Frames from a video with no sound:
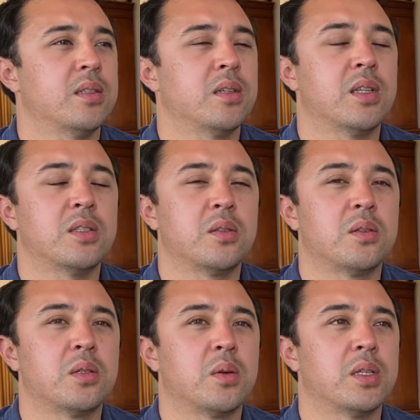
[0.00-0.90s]
That's a
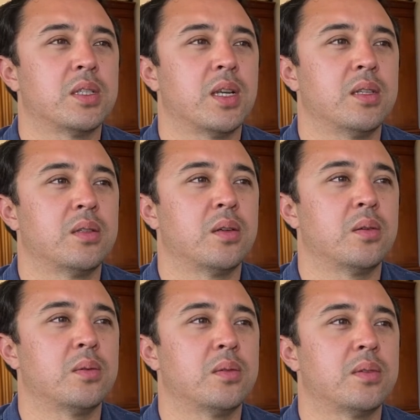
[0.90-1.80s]
good question. I
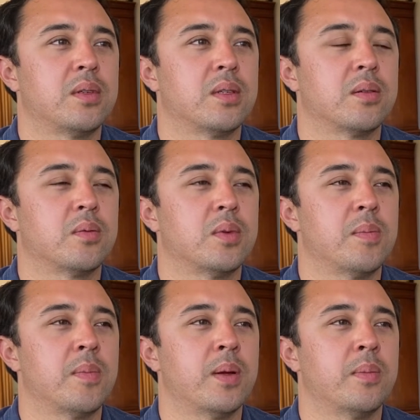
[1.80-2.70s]
don't
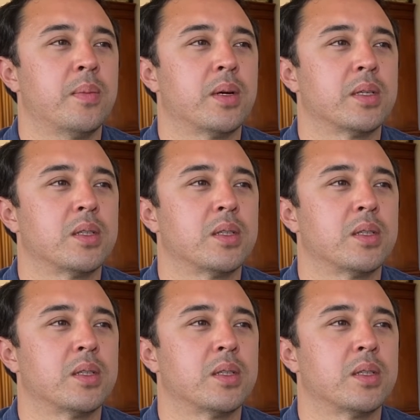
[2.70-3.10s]
remember.